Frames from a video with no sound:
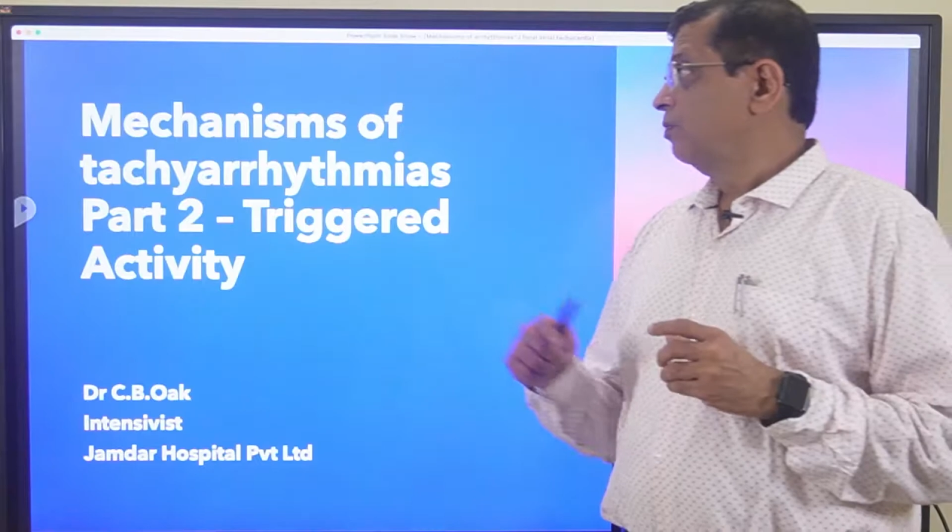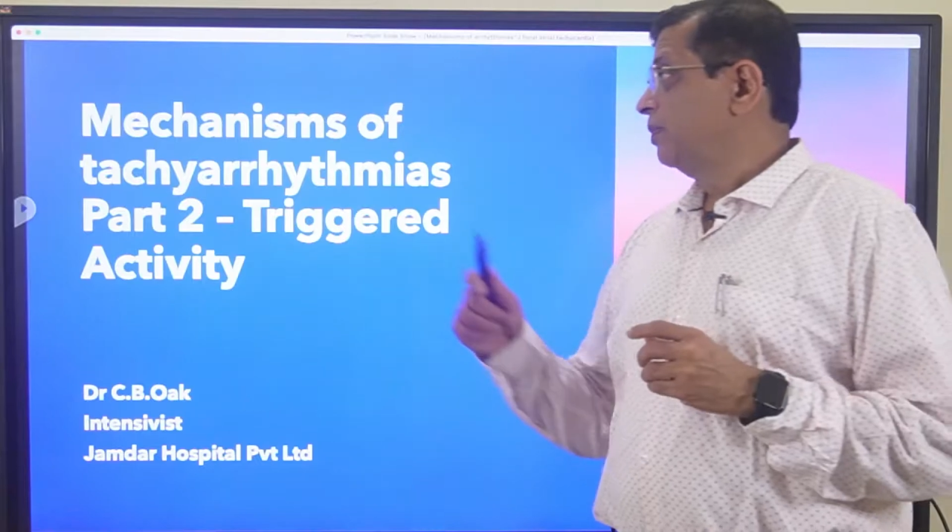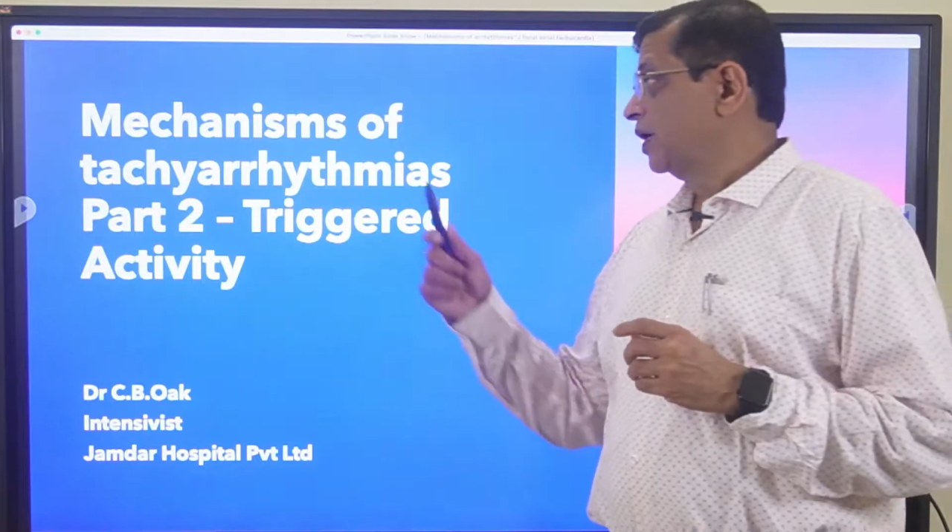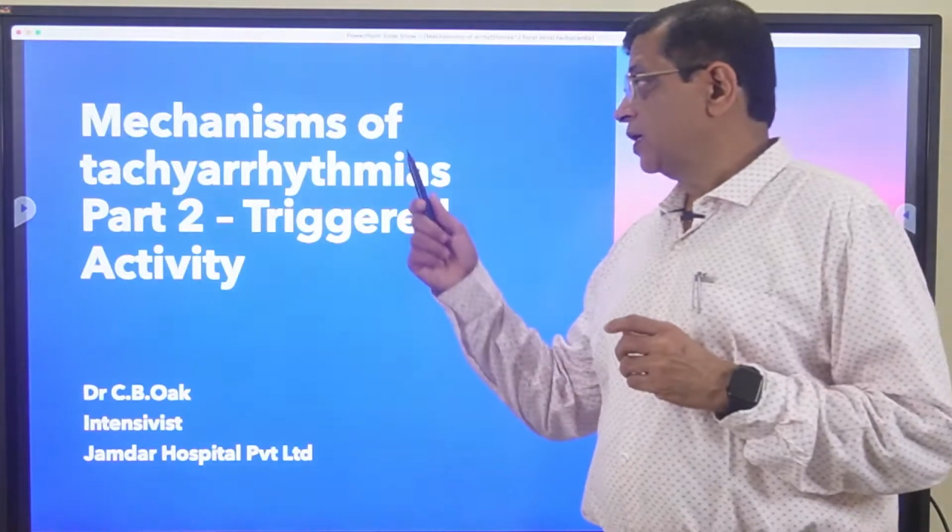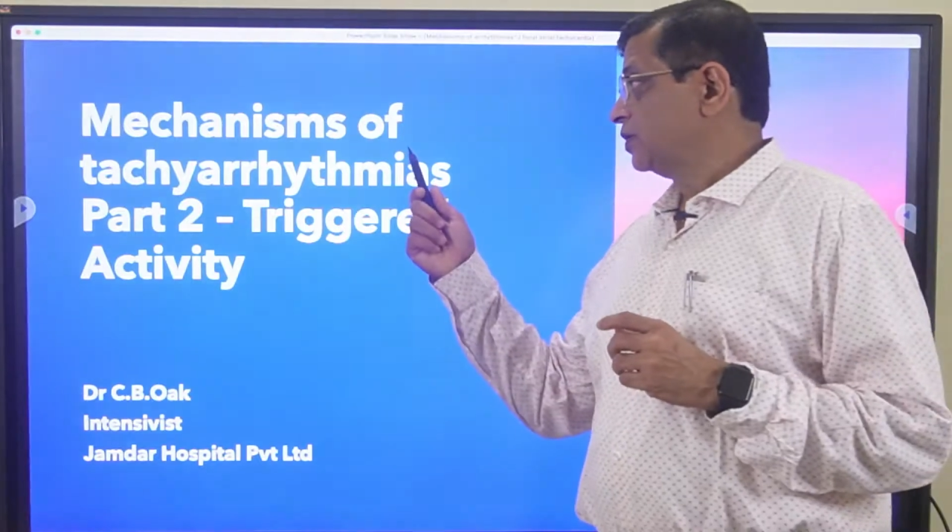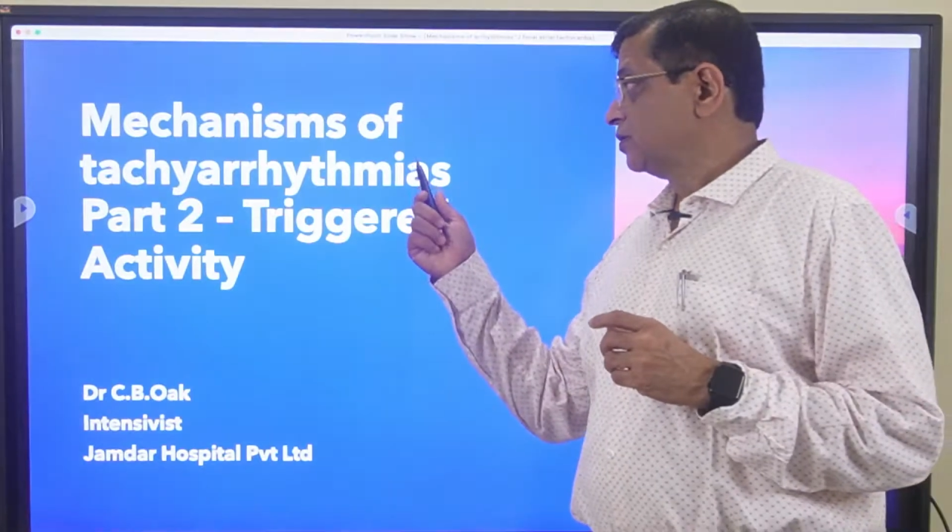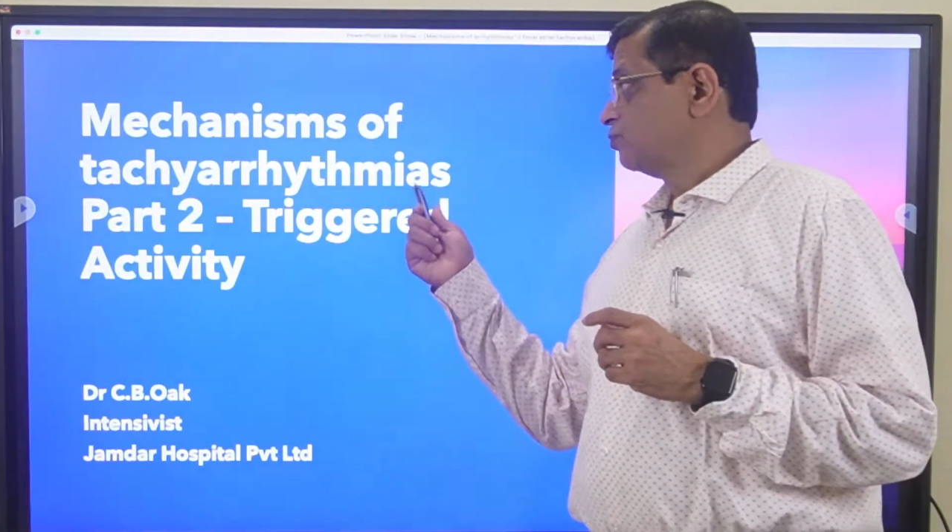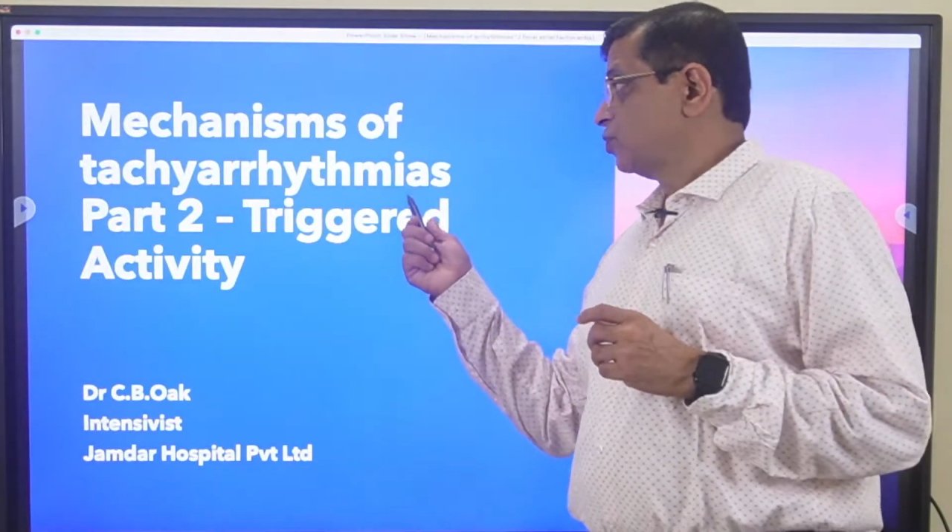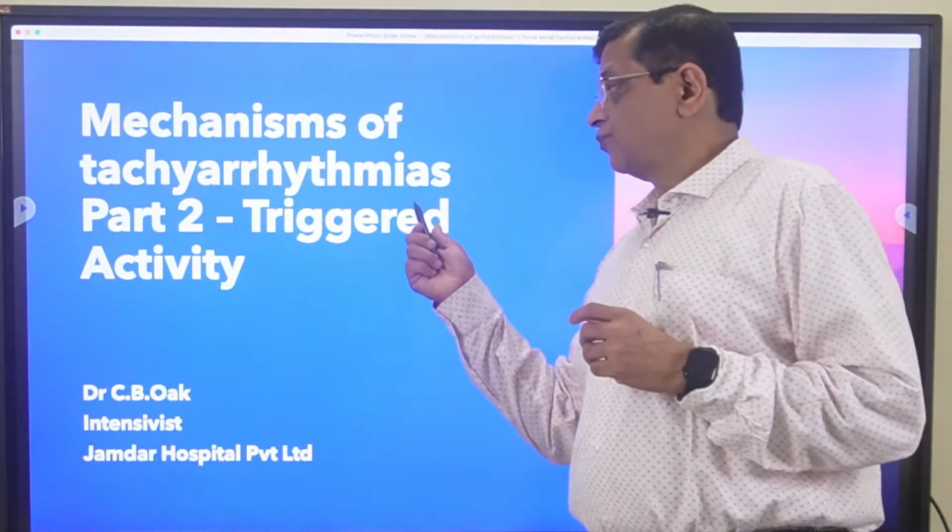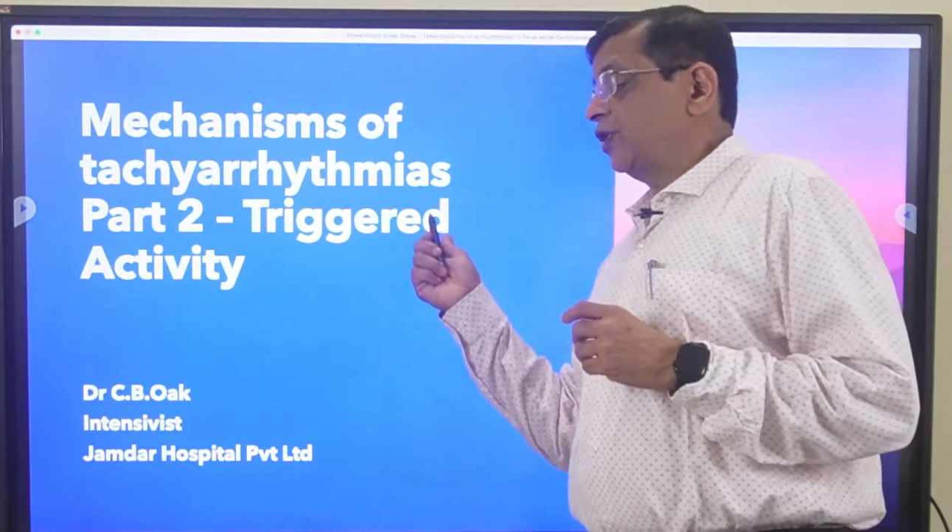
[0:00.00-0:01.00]

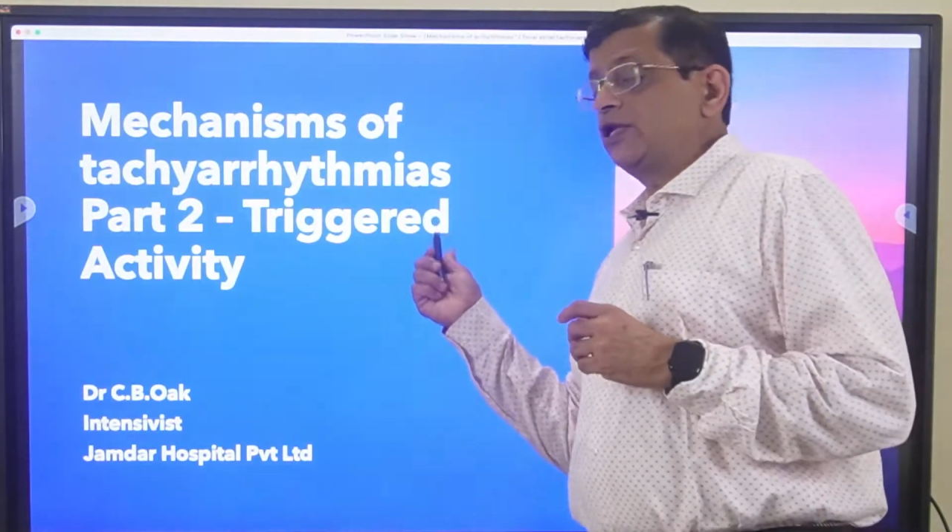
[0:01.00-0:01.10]
mechanisms of